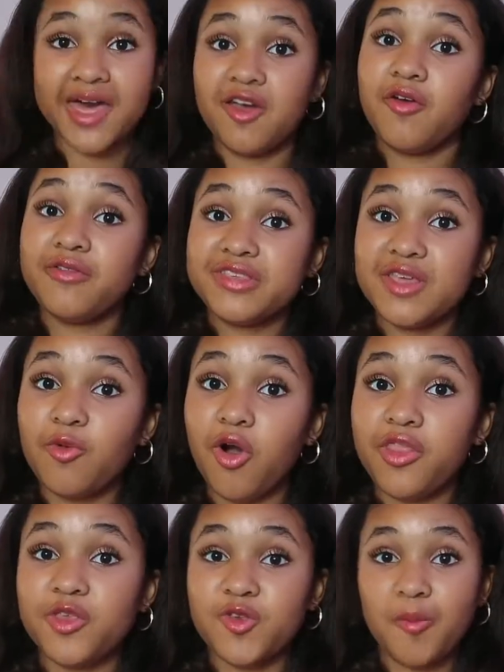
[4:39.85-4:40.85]
I obviously wore
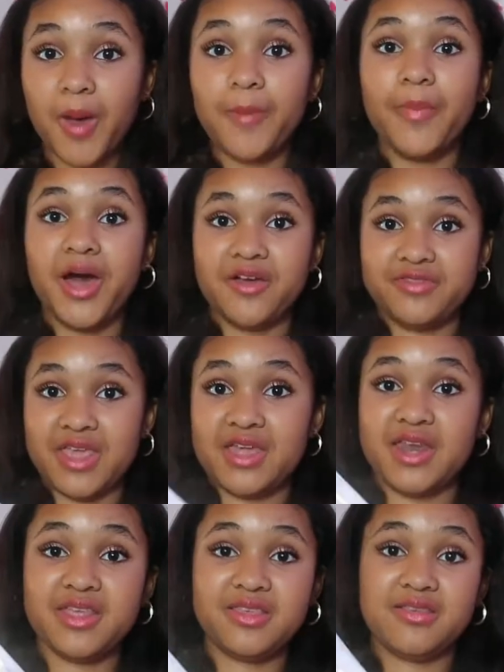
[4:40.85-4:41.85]
this on my birthday,
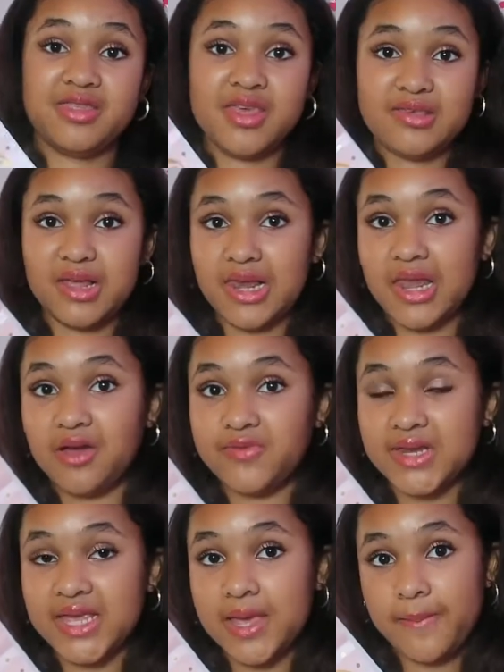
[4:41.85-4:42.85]
and it is this
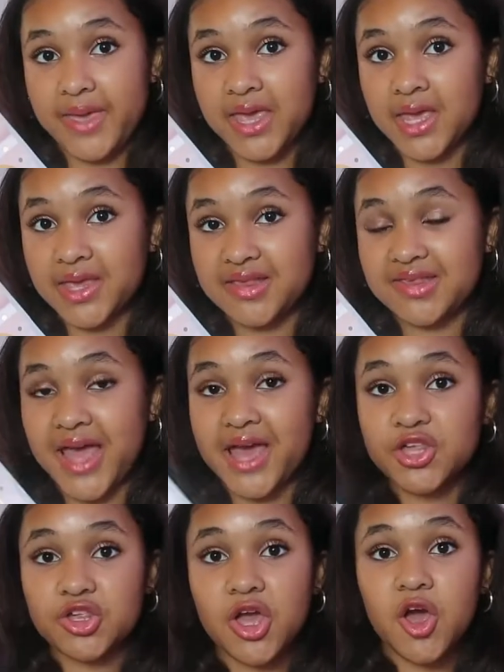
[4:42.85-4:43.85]
lovely pink
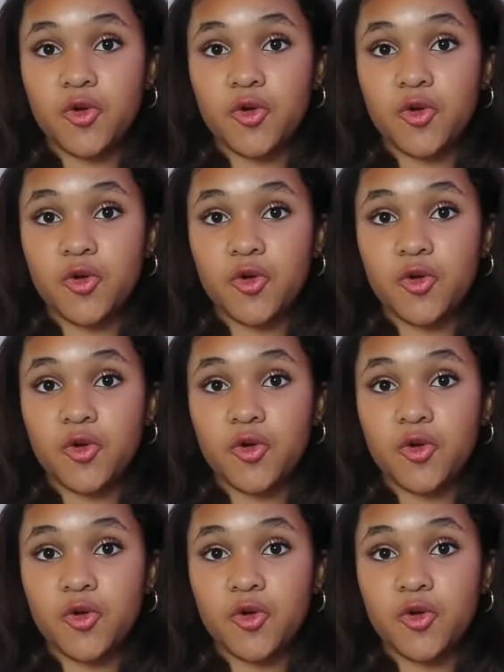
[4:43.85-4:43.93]
sash